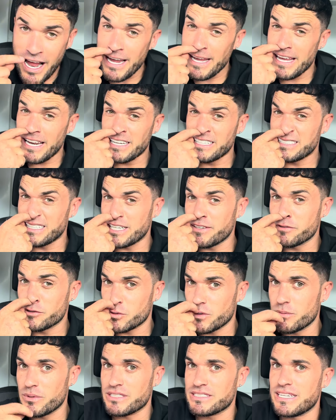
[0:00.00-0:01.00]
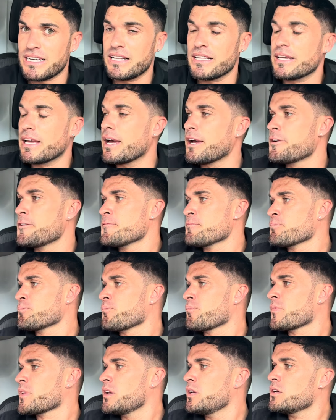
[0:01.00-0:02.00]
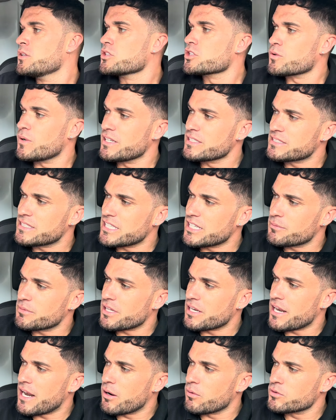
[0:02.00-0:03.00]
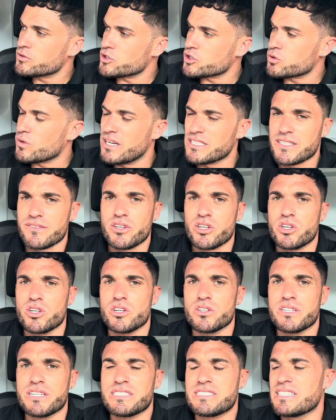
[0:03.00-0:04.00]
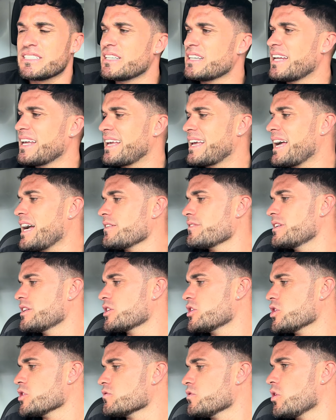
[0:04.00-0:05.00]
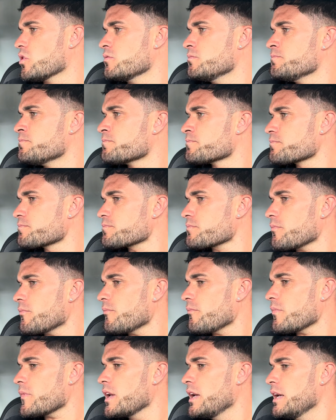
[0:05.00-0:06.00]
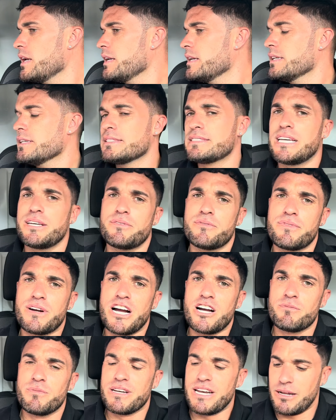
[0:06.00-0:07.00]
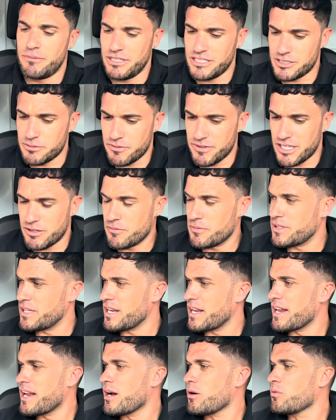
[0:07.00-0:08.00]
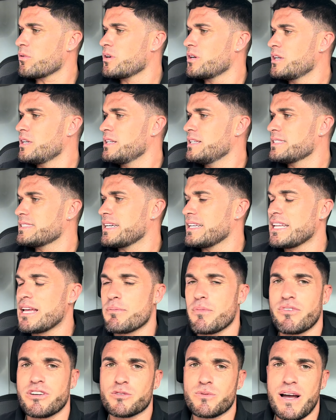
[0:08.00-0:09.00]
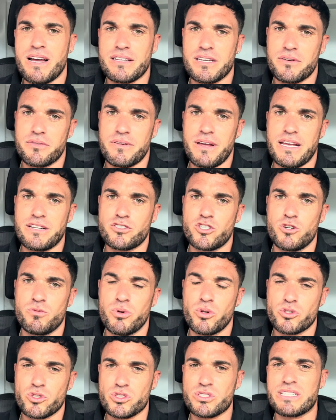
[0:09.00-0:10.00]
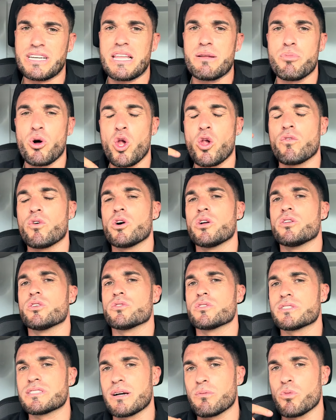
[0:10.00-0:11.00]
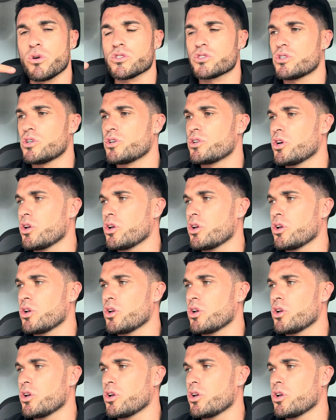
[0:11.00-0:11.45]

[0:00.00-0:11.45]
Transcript: I had his dinner for 20 minutes earlier. So I'll sit at dinner now, just while I'm having a go at this. At the end of the day, you can't really go wrong. Safe environment, I'm literally running with dinner now. So I let him have his wife do the first couple just to get the ball going and understand what's going